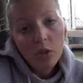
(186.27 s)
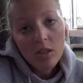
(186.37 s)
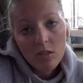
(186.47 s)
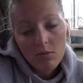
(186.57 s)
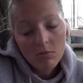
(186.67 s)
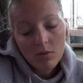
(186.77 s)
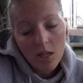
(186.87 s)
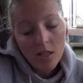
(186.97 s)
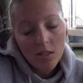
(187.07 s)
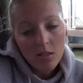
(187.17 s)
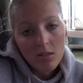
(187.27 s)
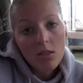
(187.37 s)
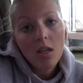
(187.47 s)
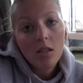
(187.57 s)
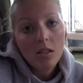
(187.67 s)
We just decided to
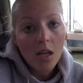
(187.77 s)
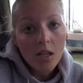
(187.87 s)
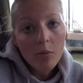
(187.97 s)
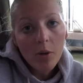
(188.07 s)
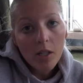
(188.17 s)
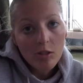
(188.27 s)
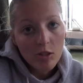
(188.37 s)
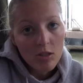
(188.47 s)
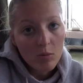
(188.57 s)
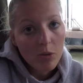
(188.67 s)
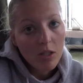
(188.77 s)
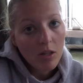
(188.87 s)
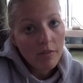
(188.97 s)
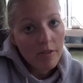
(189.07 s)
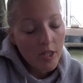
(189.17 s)
sand anyway, just to be
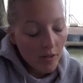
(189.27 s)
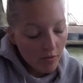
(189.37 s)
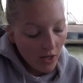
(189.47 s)
on the safe